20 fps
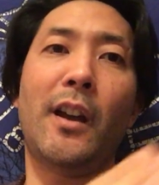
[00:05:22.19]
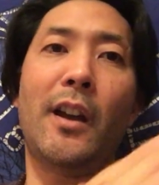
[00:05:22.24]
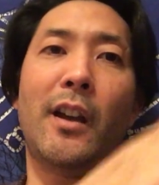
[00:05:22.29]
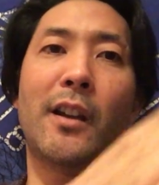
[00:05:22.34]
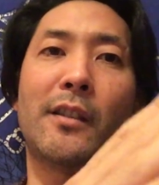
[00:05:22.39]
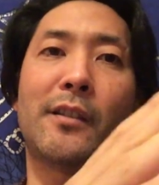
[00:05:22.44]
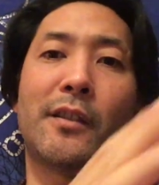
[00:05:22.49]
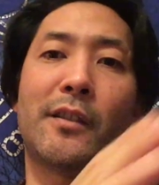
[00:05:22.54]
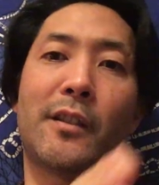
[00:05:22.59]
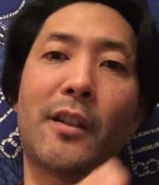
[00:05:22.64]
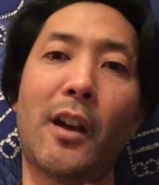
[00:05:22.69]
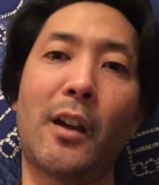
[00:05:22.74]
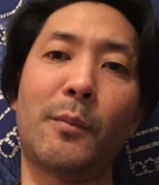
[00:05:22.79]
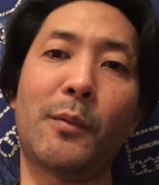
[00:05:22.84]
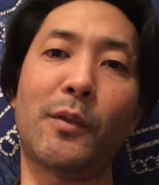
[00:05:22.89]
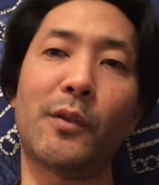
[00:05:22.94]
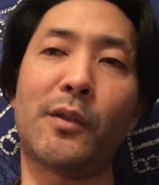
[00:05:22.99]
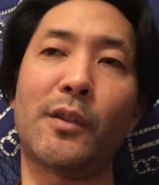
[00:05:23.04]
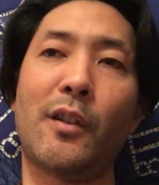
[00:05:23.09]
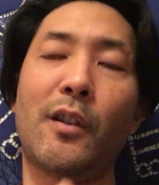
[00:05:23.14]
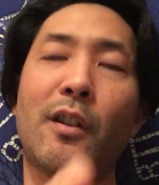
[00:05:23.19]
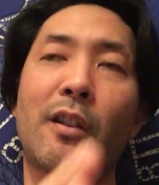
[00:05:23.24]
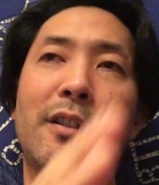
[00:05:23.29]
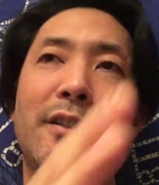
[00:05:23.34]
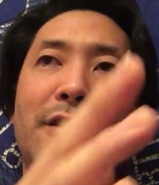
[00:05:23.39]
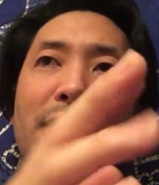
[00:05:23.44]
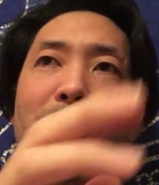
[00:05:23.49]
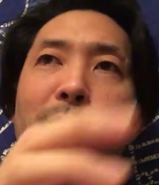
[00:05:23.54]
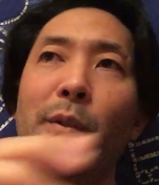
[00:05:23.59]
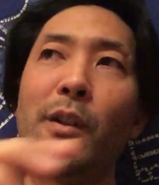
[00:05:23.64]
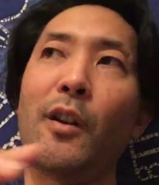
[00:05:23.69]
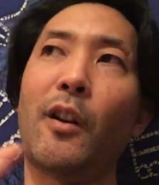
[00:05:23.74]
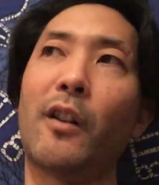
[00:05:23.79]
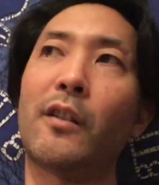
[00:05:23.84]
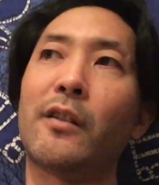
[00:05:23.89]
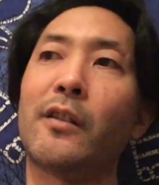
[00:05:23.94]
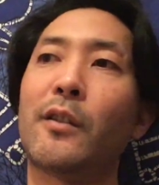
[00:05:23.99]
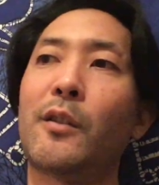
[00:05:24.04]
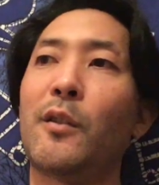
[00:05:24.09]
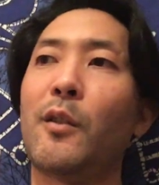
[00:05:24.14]
as the time goes on it's going to be
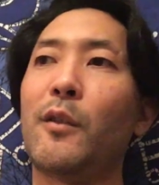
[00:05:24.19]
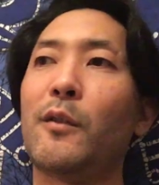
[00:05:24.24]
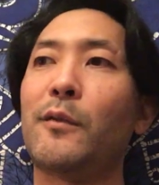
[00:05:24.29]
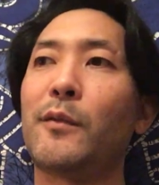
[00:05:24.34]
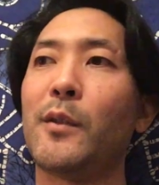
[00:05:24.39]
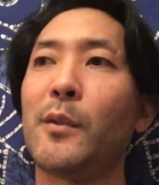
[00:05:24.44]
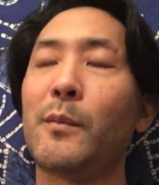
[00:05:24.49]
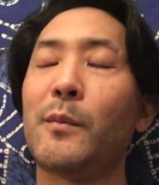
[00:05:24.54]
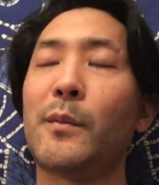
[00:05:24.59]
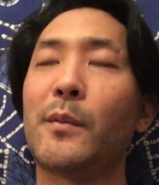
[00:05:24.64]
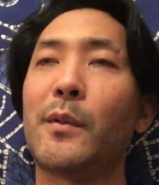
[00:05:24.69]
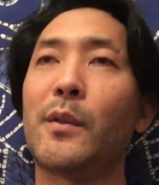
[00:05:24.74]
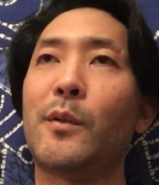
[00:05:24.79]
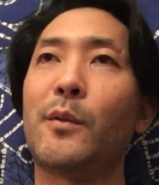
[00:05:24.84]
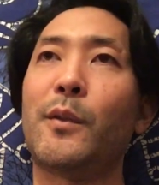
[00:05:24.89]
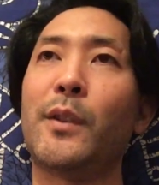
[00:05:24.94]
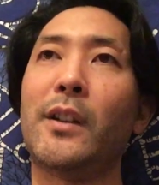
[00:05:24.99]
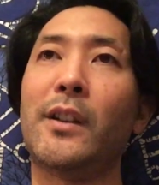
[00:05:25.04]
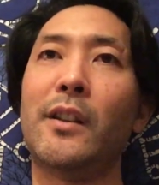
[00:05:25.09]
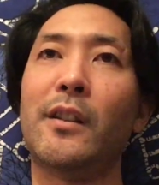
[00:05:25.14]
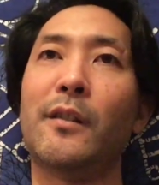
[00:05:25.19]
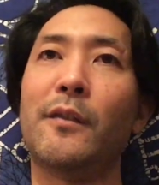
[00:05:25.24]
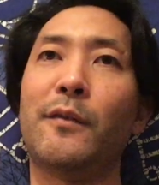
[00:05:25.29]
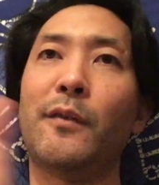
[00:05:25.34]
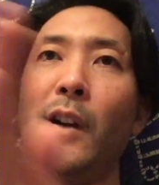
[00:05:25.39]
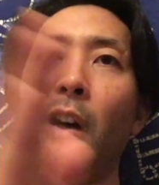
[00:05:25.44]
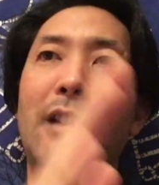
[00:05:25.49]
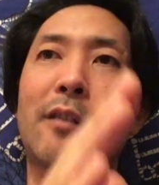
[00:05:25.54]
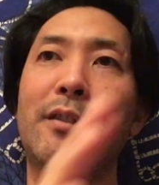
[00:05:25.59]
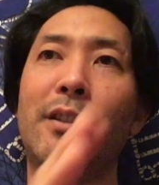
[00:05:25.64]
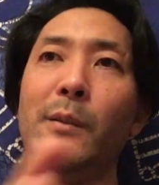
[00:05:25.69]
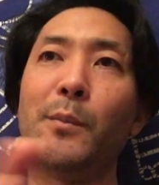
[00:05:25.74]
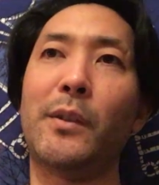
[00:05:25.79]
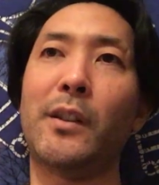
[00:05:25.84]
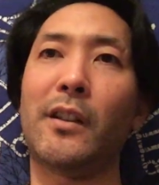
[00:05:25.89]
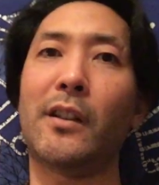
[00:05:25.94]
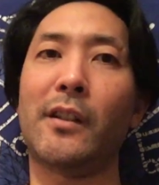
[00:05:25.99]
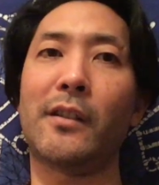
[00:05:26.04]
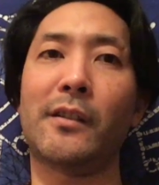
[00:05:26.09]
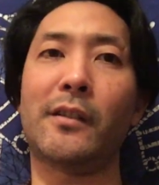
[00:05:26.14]
harder to go from 3D to 5D
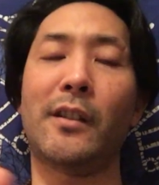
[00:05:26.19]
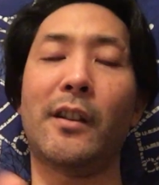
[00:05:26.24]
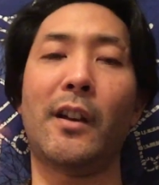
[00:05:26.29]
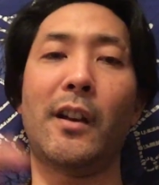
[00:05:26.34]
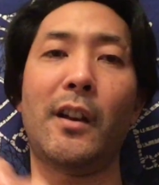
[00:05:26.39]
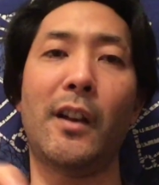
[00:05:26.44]
because